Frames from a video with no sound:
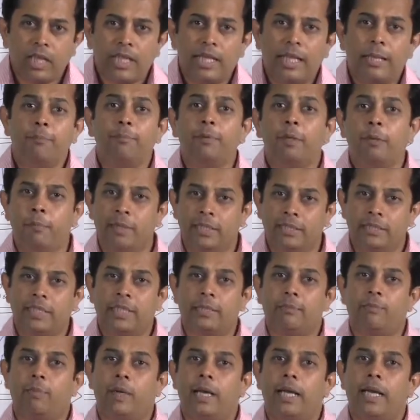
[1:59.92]

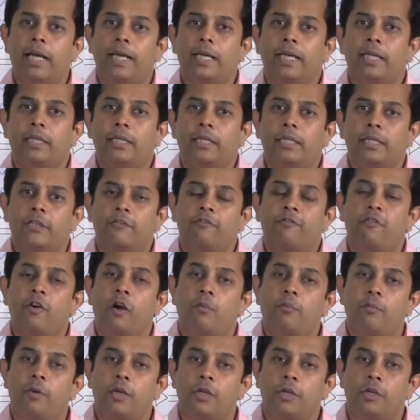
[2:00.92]
implemented by the
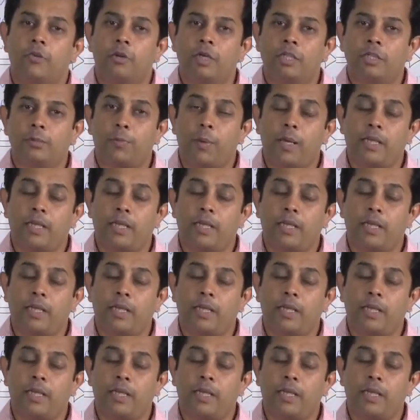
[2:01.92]
former US